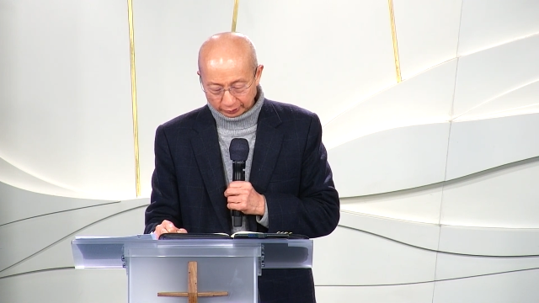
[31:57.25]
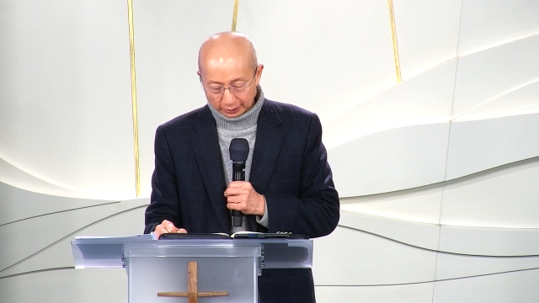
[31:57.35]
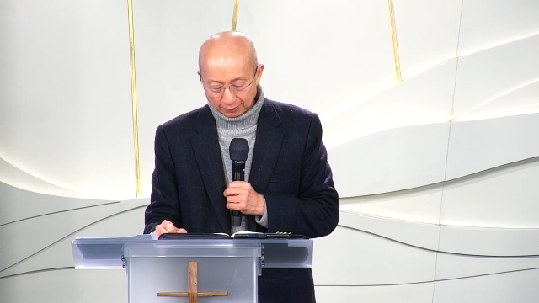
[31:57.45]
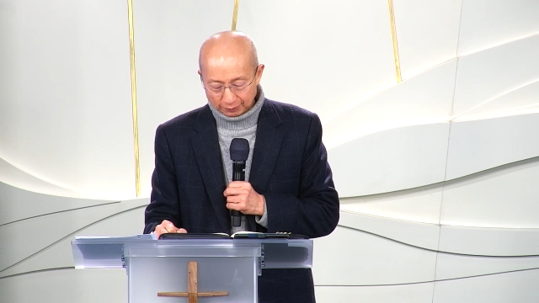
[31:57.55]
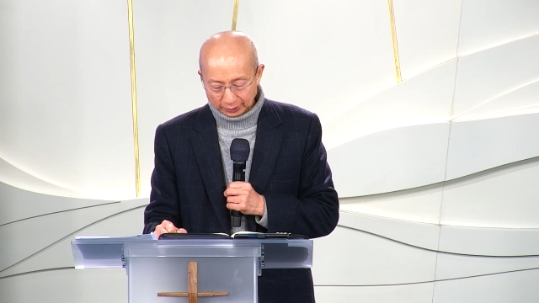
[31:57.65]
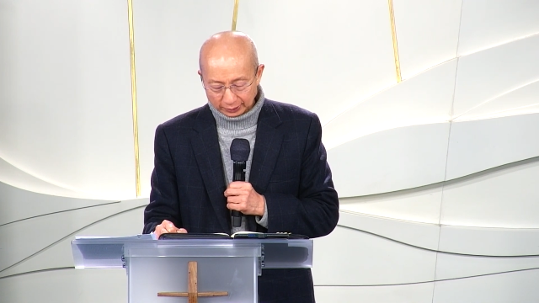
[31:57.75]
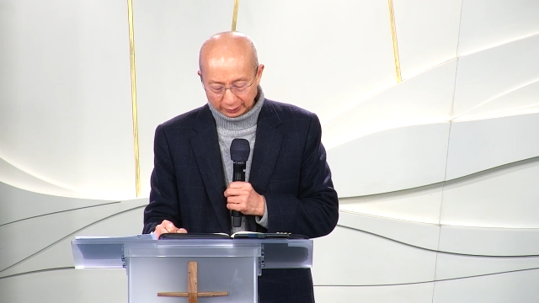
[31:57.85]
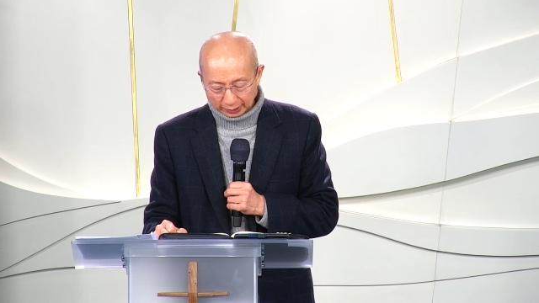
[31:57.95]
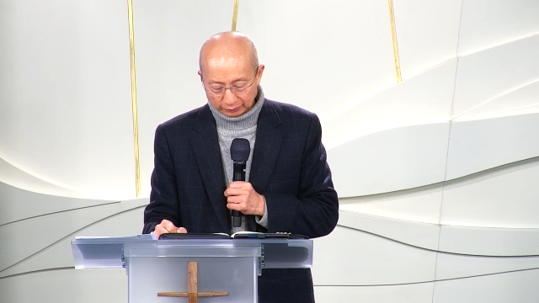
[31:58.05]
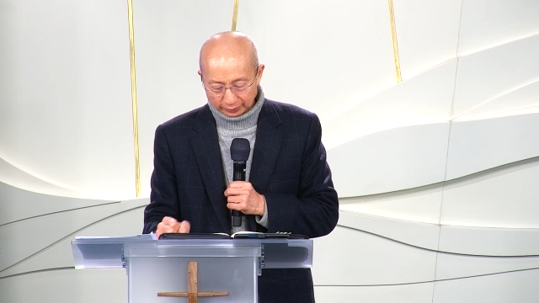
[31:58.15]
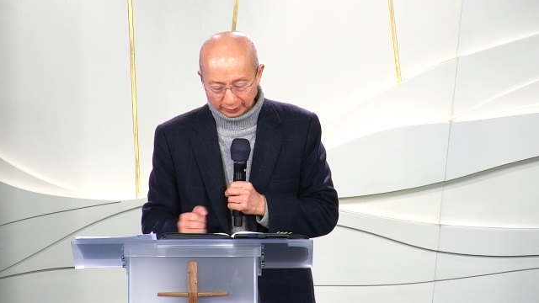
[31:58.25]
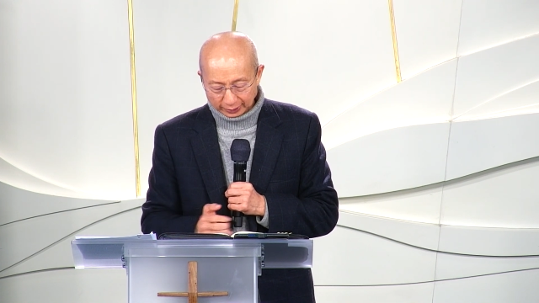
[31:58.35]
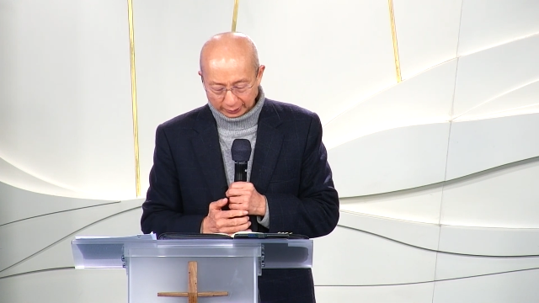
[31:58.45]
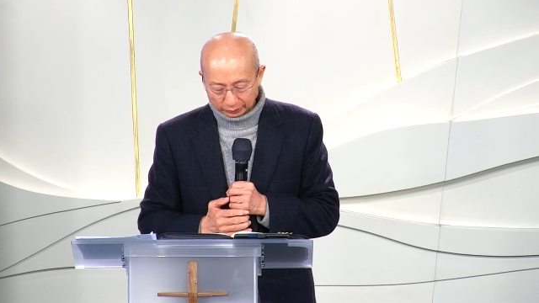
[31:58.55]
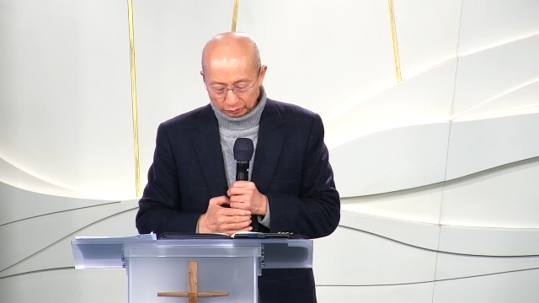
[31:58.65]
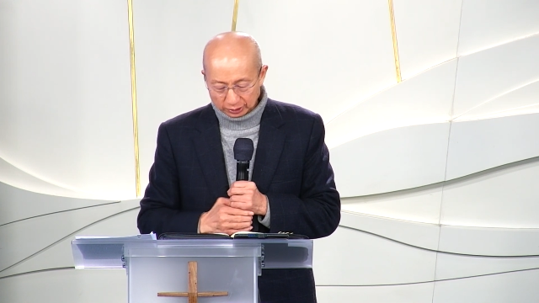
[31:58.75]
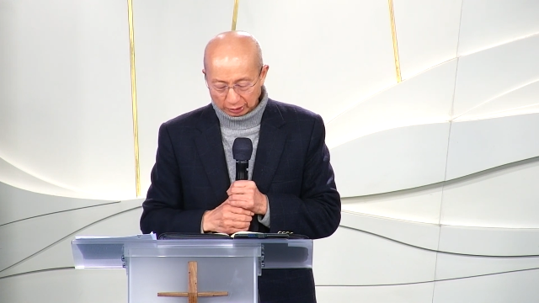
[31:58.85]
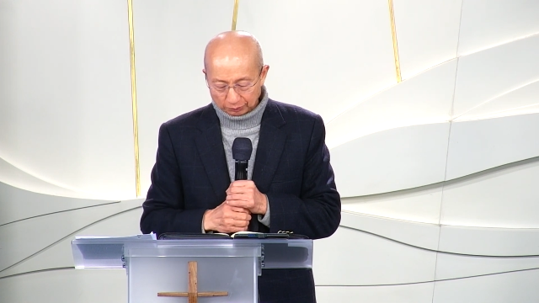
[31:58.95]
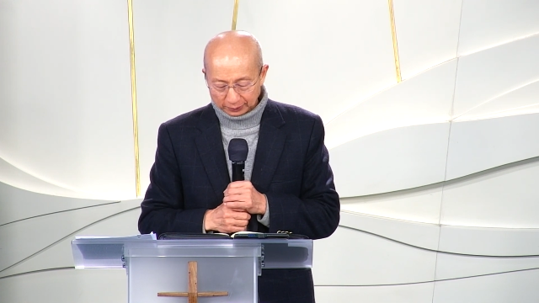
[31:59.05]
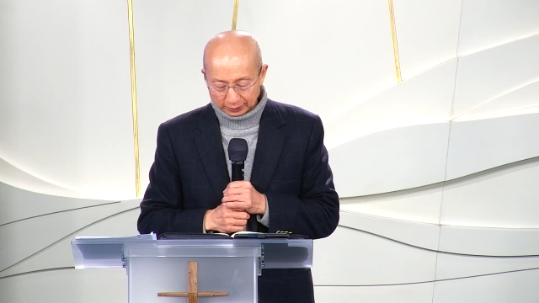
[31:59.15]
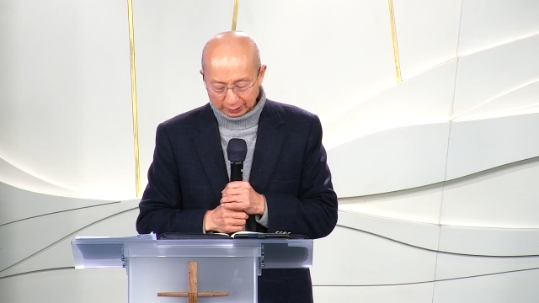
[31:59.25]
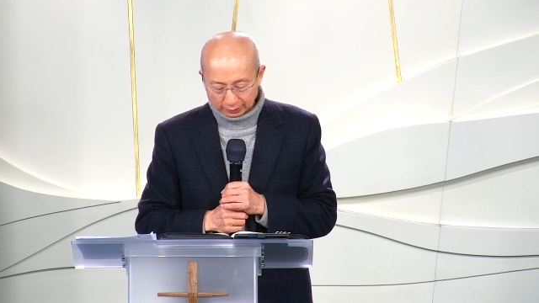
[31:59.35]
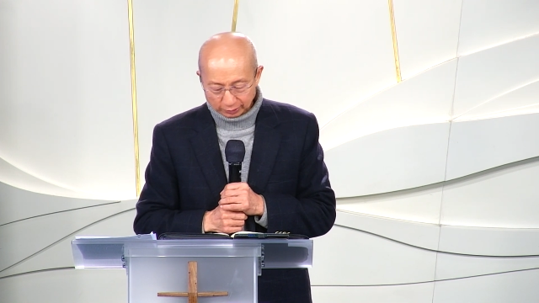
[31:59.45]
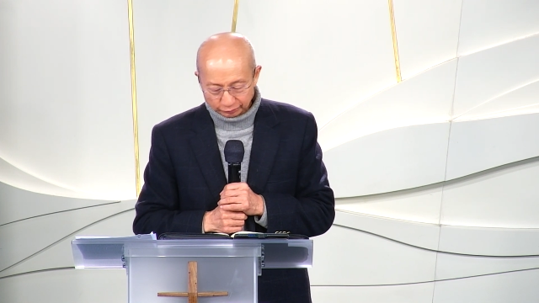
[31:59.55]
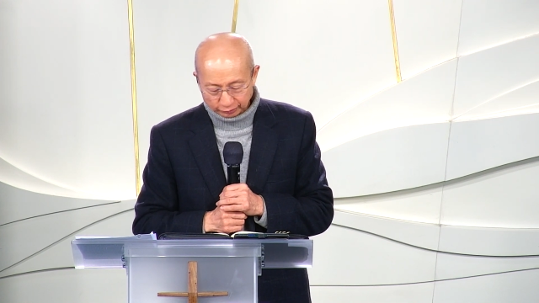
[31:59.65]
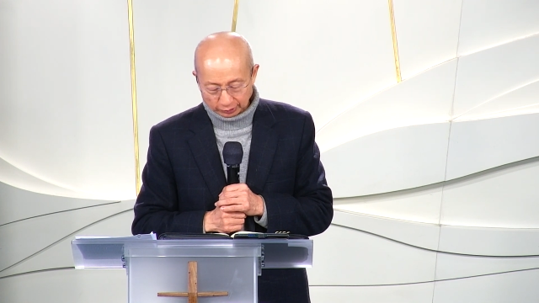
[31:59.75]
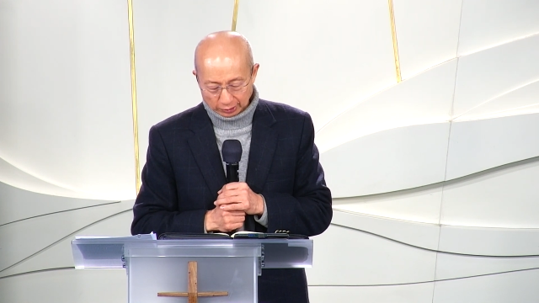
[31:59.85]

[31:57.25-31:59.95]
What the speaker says: Though a sinner does evil 100 times and his